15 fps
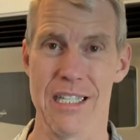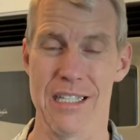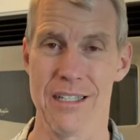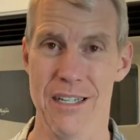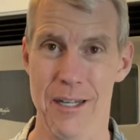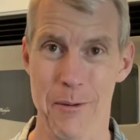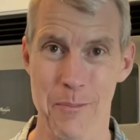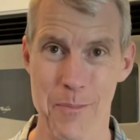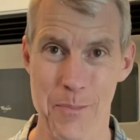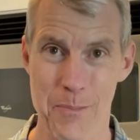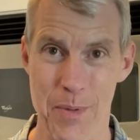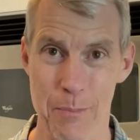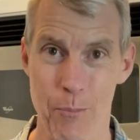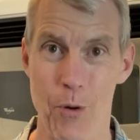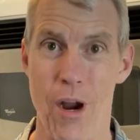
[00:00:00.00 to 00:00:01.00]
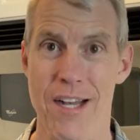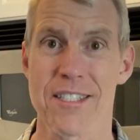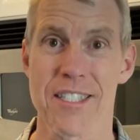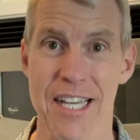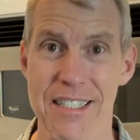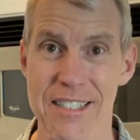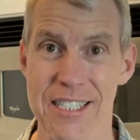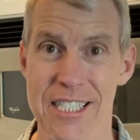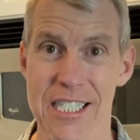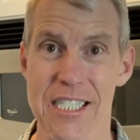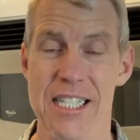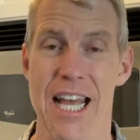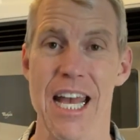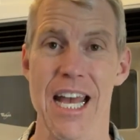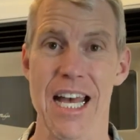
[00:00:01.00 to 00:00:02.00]
and processes,
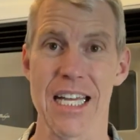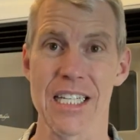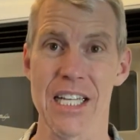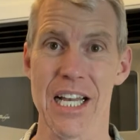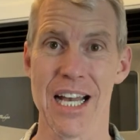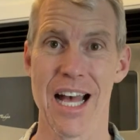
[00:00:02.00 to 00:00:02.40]
and